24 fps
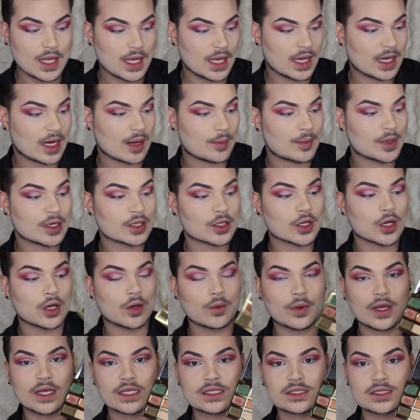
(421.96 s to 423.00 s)
and I'm going to
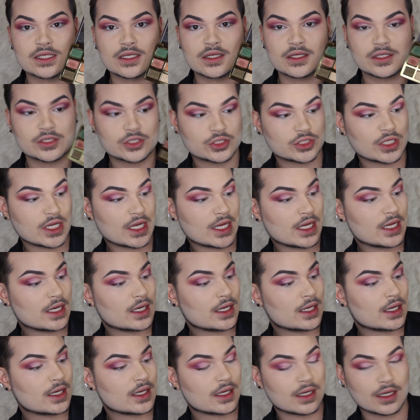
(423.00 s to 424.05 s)
go into the
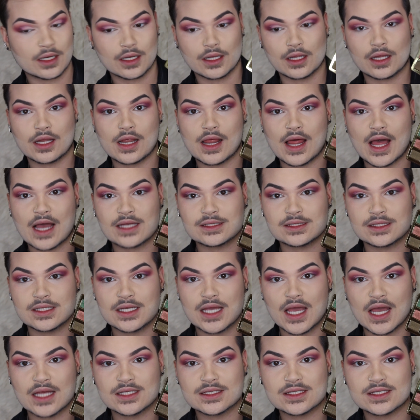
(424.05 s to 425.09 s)
shade
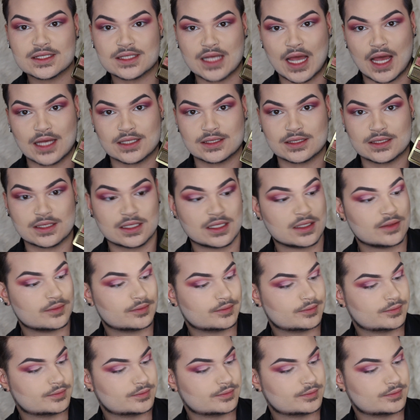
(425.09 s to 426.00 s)
Classy and Sassy.